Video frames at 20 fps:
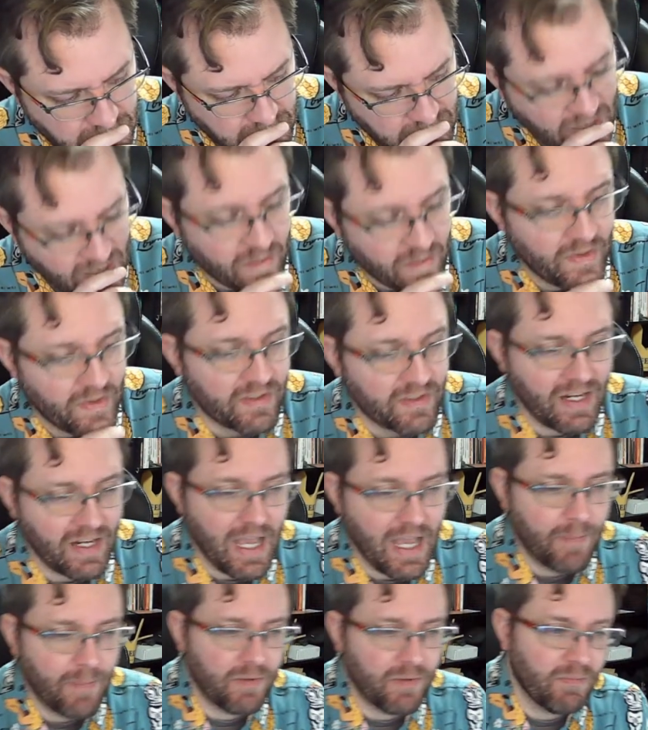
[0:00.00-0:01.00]
know if that's going to
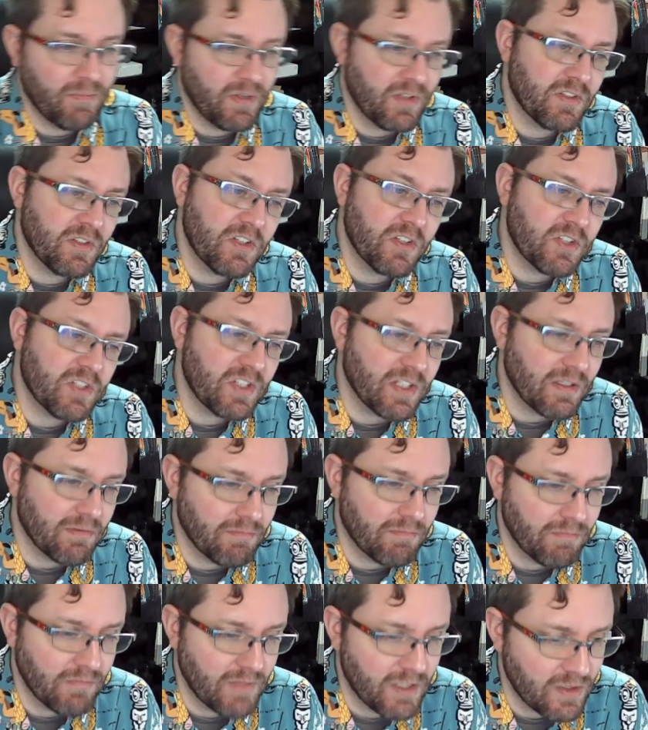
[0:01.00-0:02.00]
happen, but it's interesting.
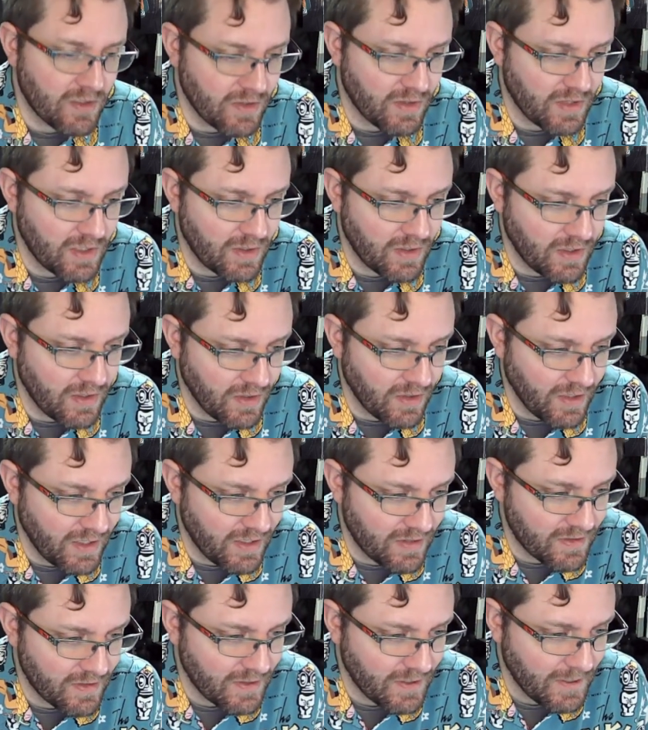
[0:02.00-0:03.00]
Interesting theory
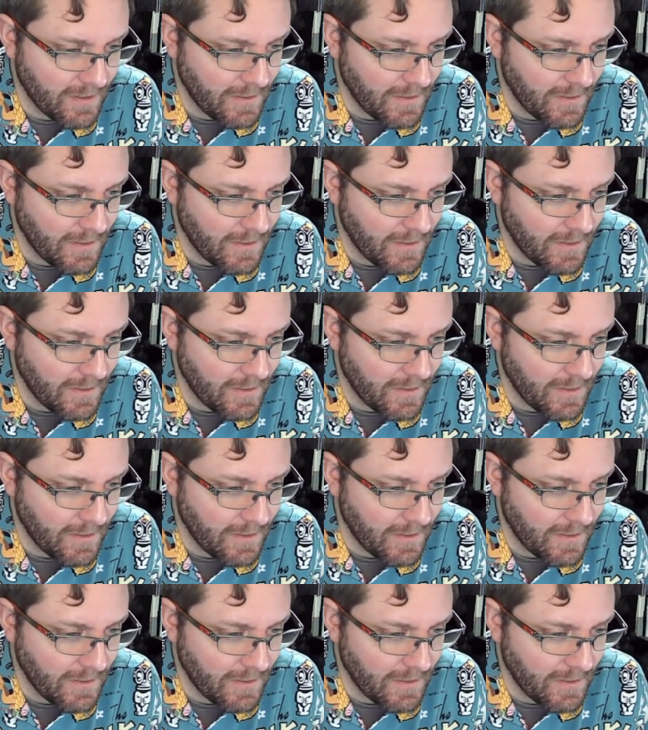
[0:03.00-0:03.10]
nonetheless.